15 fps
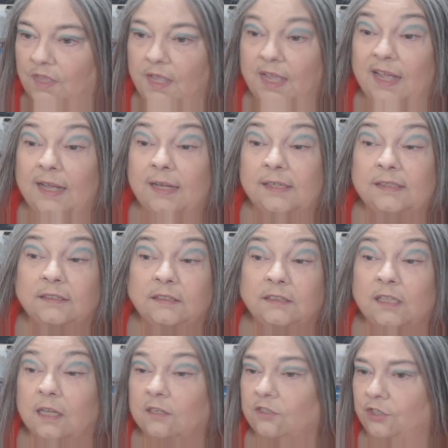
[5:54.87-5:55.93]
Yeah,
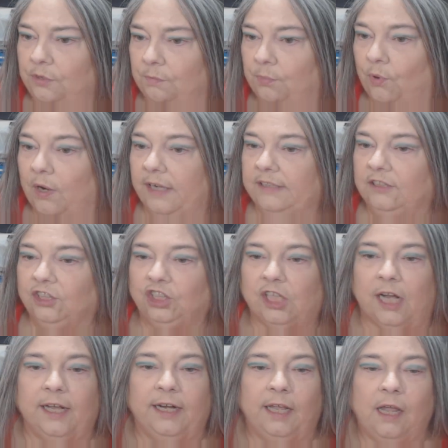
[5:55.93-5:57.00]
it's not too bright and
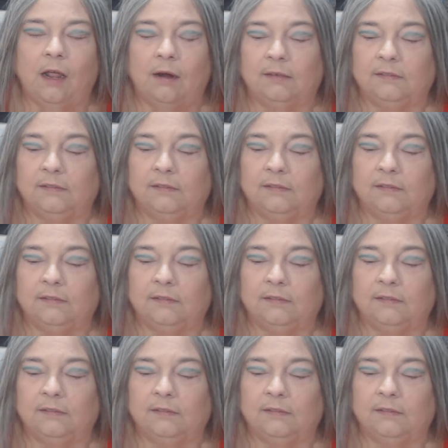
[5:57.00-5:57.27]
shiny.